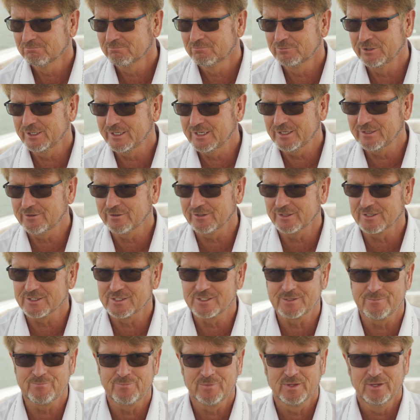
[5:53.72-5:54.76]

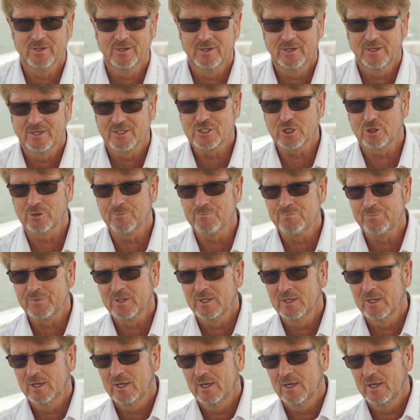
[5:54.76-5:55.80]
ridiculous. So,
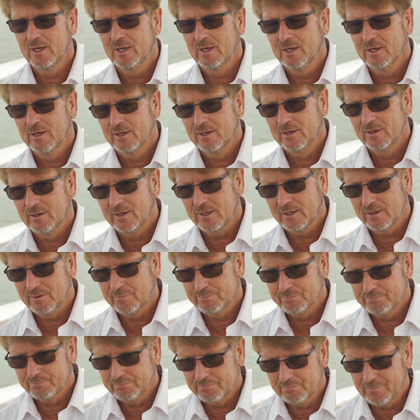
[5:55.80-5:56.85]

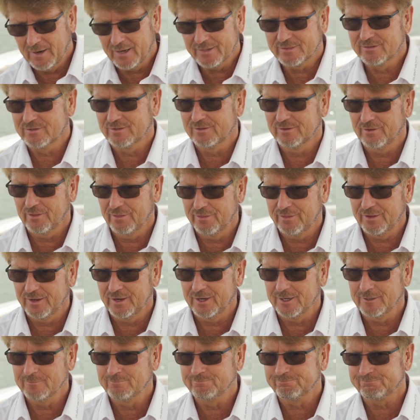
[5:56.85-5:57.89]
but
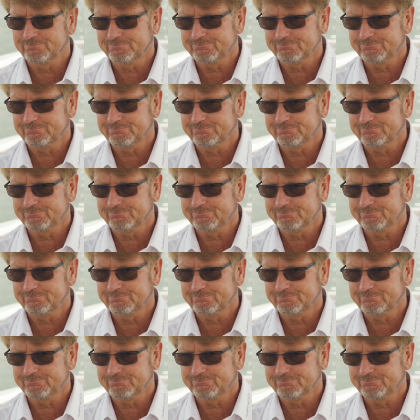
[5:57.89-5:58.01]
the